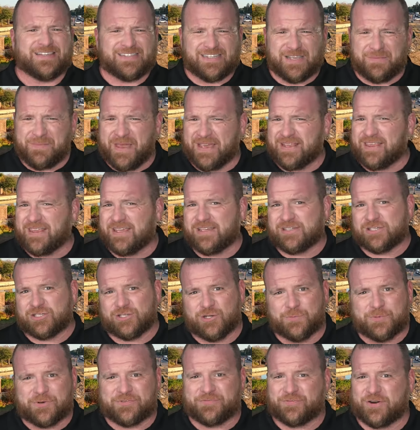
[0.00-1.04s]
This can make things
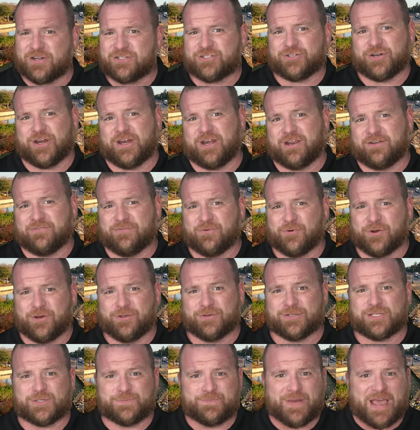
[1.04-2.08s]
super frustrating for you,
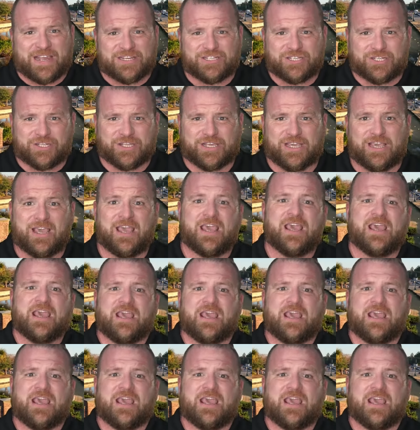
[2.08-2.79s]
especially